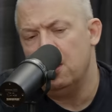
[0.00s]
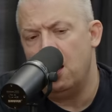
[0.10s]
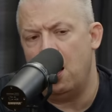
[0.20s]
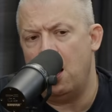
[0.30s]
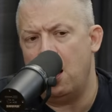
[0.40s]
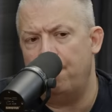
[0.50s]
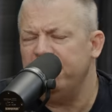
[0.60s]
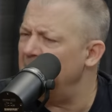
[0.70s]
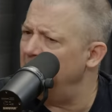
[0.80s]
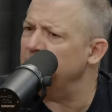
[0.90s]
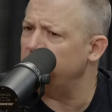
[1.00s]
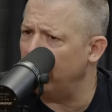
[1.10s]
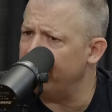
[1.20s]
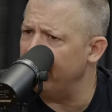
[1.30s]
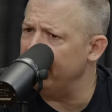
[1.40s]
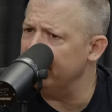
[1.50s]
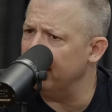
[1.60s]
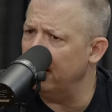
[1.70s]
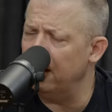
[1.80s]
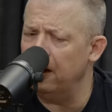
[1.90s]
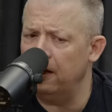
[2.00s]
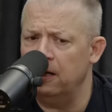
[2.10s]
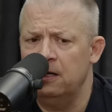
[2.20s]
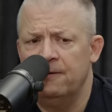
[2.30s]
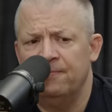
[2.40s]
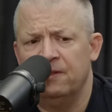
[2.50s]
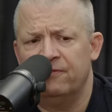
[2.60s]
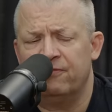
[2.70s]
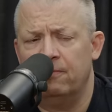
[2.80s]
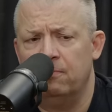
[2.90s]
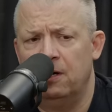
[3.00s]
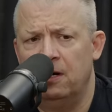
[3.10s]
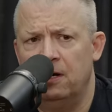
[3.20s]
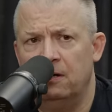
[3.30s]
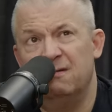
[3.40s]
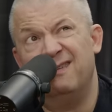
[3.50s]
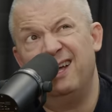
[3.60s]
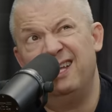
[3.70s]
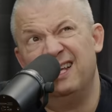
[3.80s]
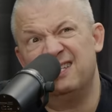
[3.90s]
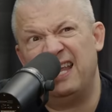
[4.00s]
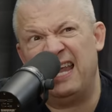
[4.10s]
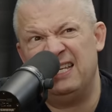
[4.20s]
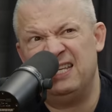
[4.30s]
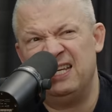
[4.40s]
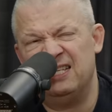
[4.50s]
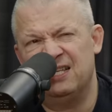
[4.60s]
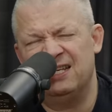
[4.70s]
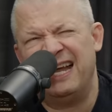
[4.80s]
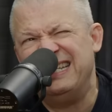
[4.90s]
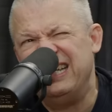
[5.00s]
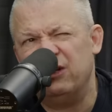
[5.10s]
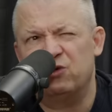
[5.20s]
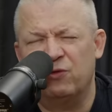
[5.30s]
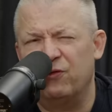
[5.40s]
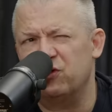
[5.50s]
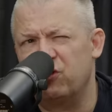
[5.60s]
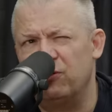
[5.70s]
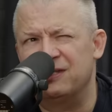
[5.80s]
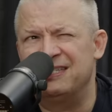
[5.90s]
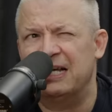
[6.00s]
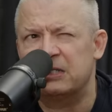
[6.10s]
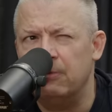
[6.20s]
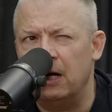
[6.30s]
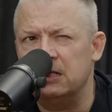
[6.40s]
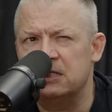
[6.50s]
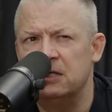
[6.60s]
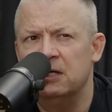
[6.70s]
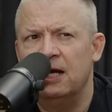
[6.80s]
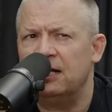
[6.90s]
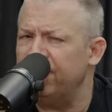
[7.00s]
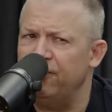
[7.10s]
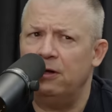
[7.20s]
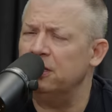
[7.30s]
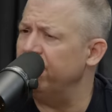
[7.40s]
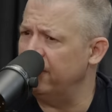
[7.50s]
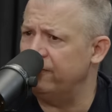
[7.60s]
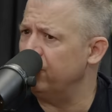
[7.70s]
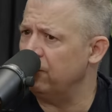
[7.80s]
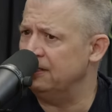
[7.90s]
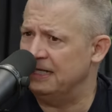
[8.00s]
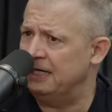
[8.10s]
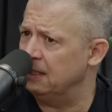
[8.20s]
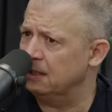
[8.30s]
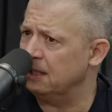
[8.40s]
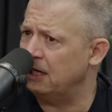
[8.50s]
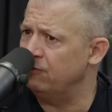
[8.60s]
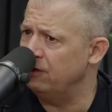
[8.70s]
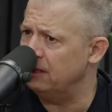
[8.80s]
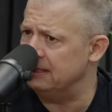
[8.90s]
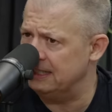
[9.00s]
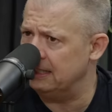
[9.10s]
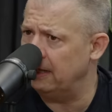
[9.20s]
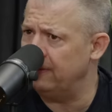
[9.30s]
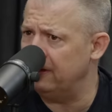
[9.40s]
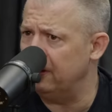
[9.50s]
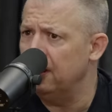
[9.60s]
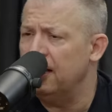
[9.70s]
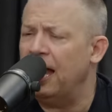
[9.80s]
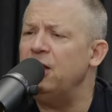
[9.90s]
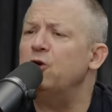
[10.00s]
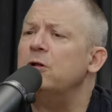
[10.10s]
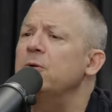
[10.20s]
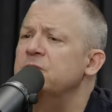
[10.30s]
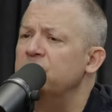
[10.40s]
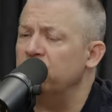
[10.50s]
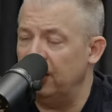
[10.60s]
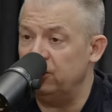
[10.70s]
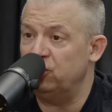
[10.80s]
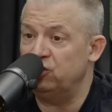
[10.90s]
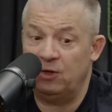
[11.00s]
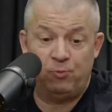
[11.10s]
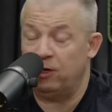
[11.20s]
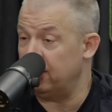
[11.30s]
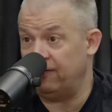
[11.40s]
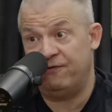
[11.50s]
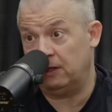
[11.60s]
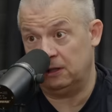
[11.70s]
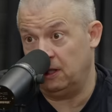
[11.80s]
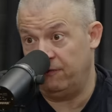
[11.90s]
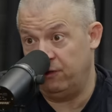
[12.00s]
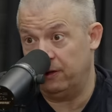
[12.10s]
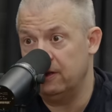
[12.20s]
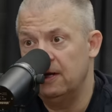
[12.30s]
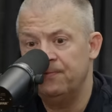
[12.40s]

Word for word: Uh, but yeah, I had a girlfriend uh, from uh, I guess eighteen to nineteen or tw- first girl was six months, and I fell in love with every girl I dated. Like I really did. I mean, any girl I was in a relationship with, I fell in love with.